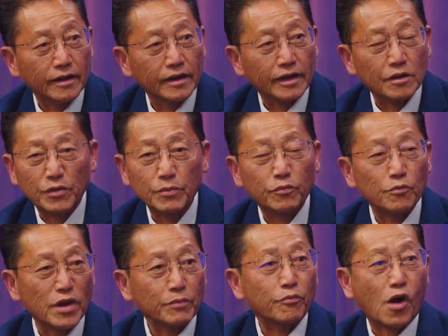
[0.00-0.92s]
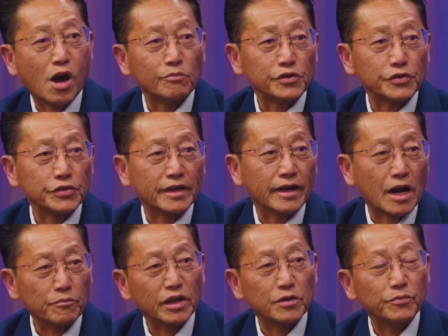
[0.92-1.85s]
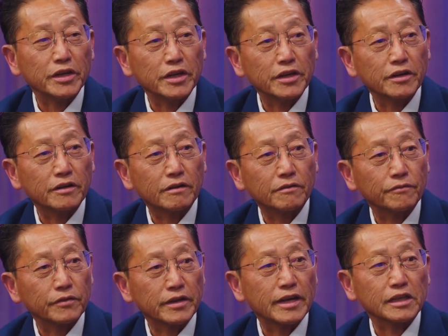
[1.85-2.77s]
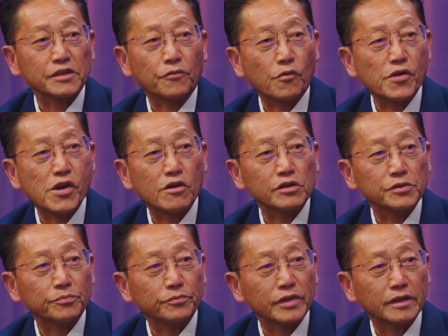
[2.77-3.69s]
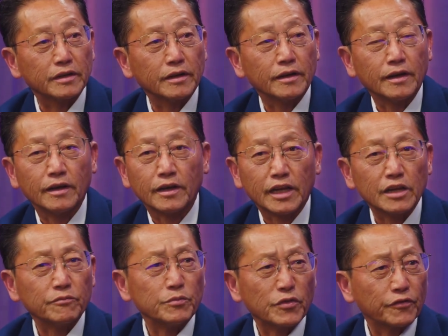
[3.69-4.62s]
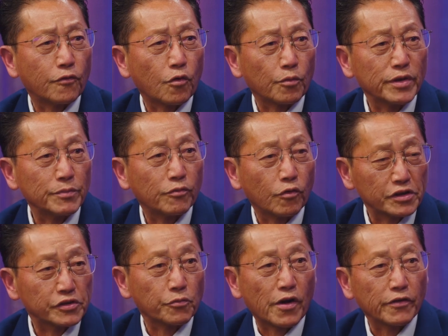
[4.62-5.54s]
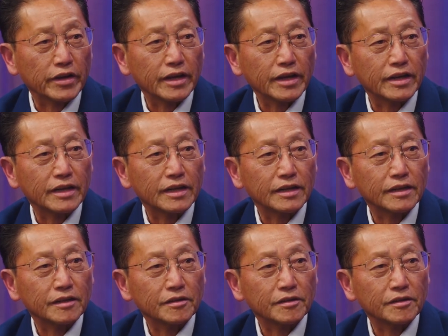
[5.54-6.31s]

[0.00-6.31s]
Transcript: And people make promises that I'm going to be here for the next 4 years, but even before people are swearing in,